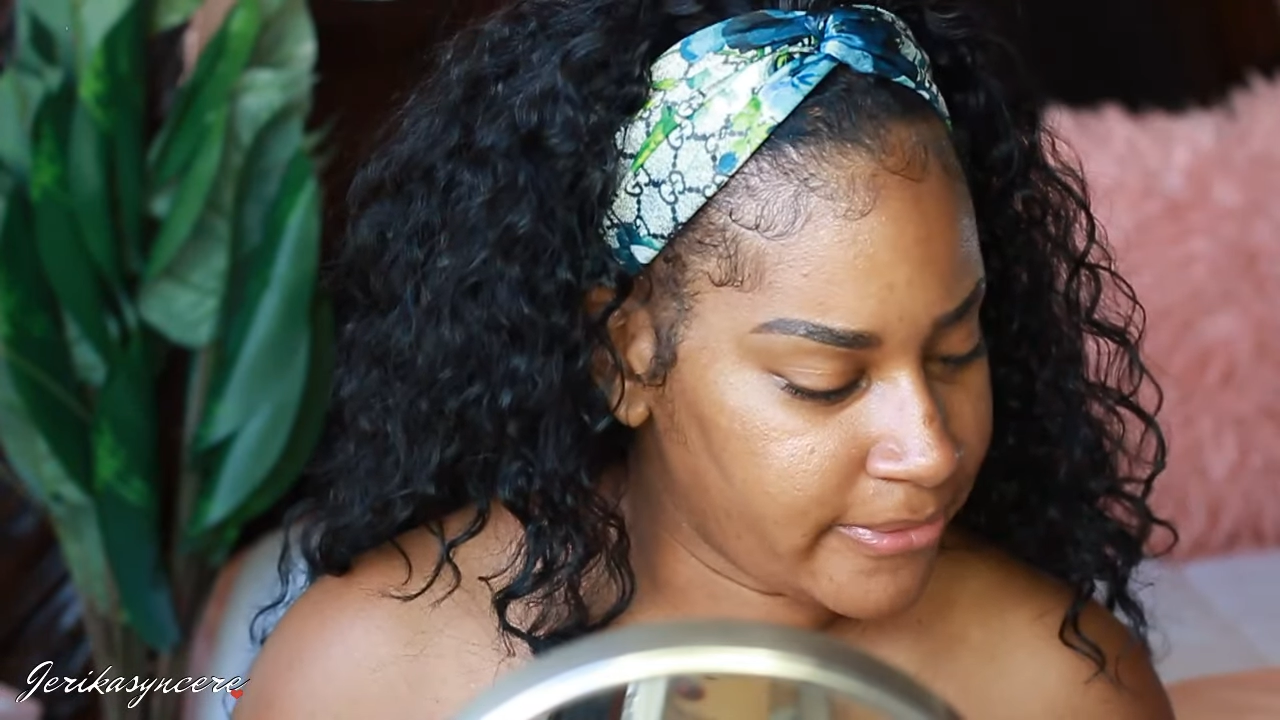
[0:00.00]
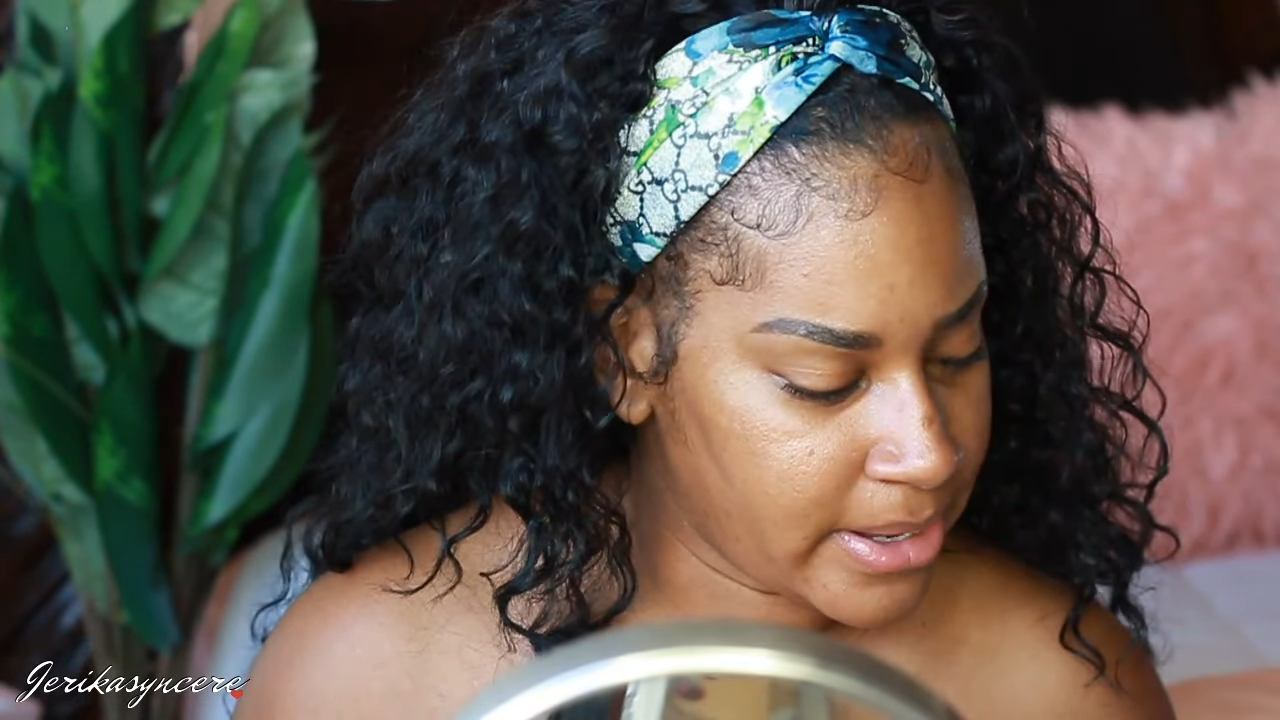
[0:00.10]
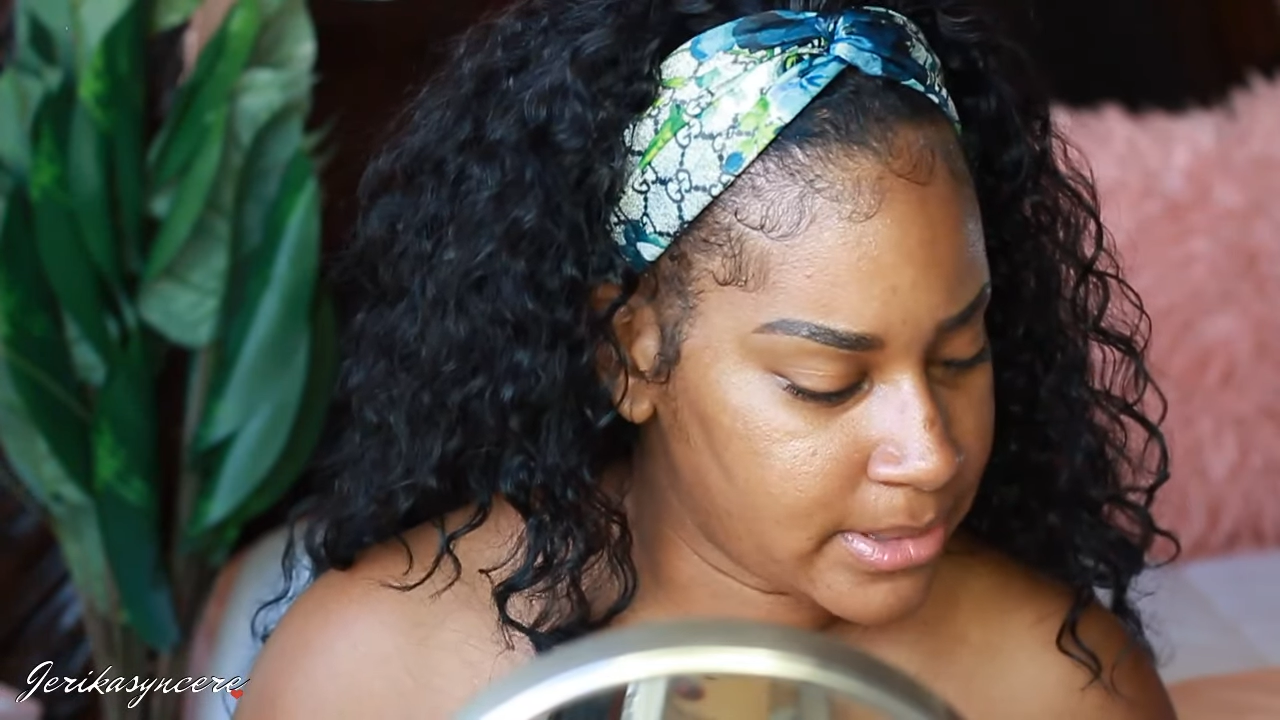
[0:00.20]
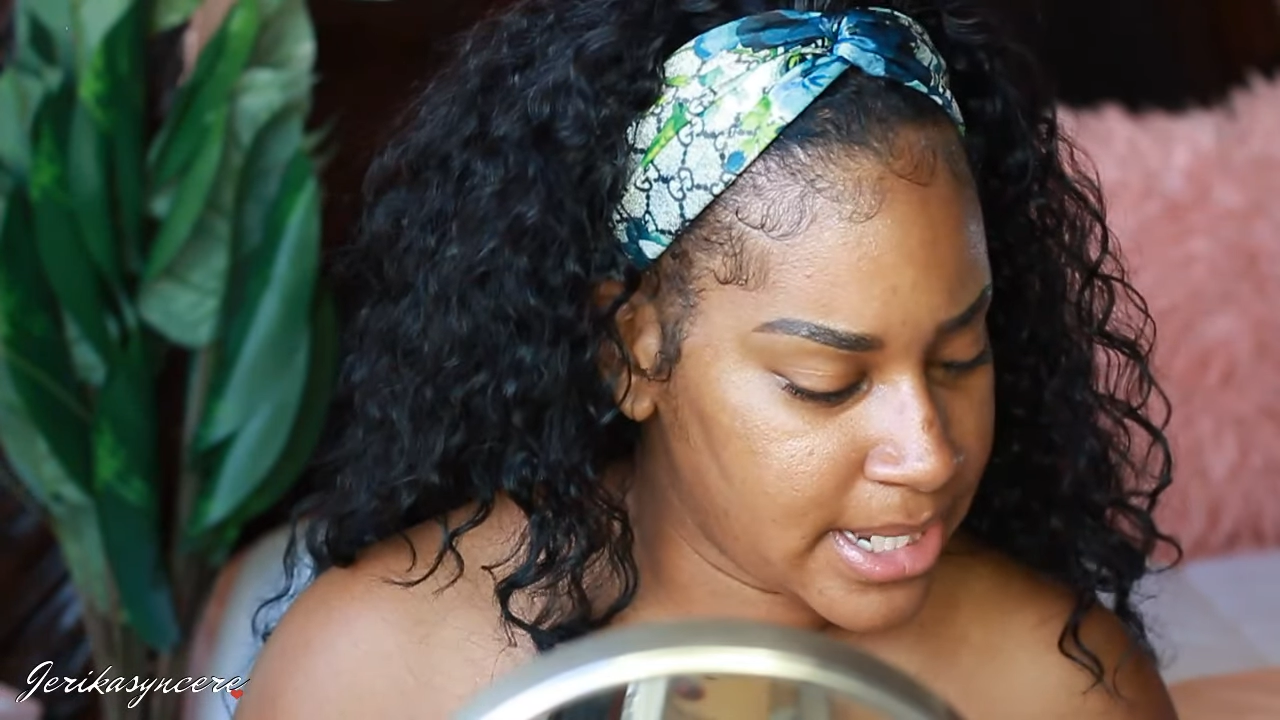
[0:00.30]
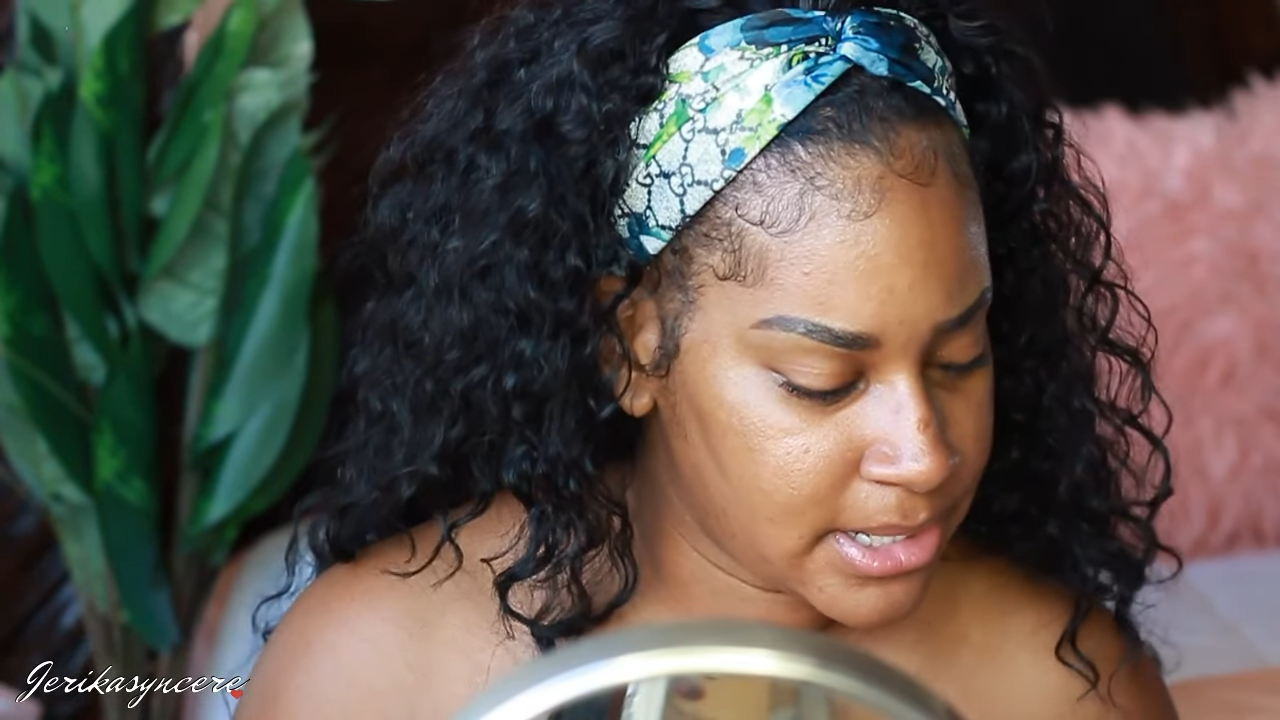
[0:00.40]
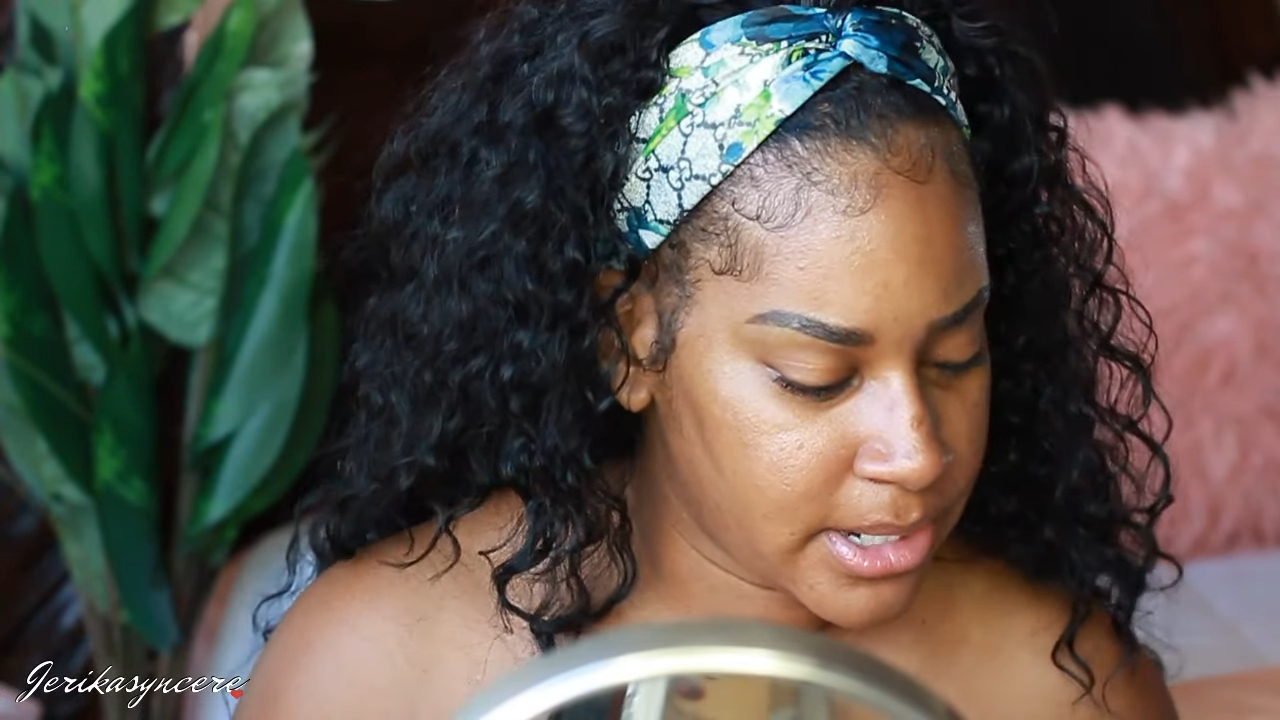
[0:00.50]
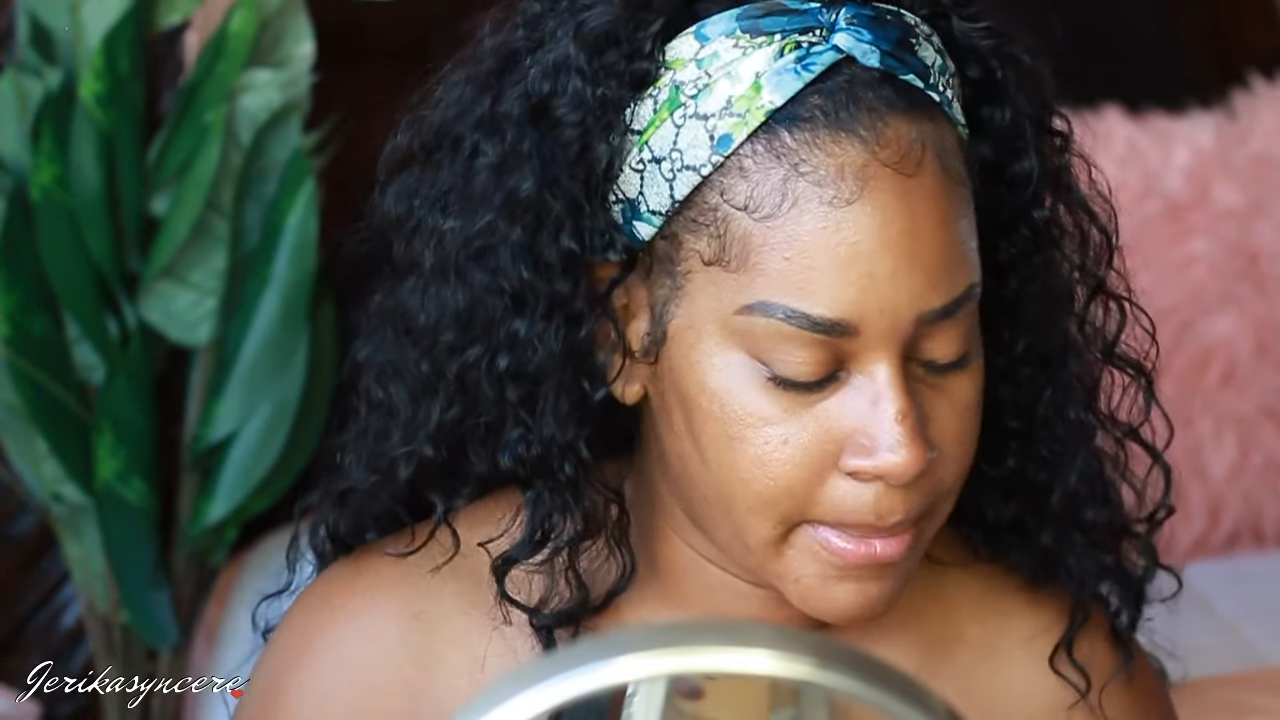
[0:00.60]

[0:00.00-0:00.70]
foundation.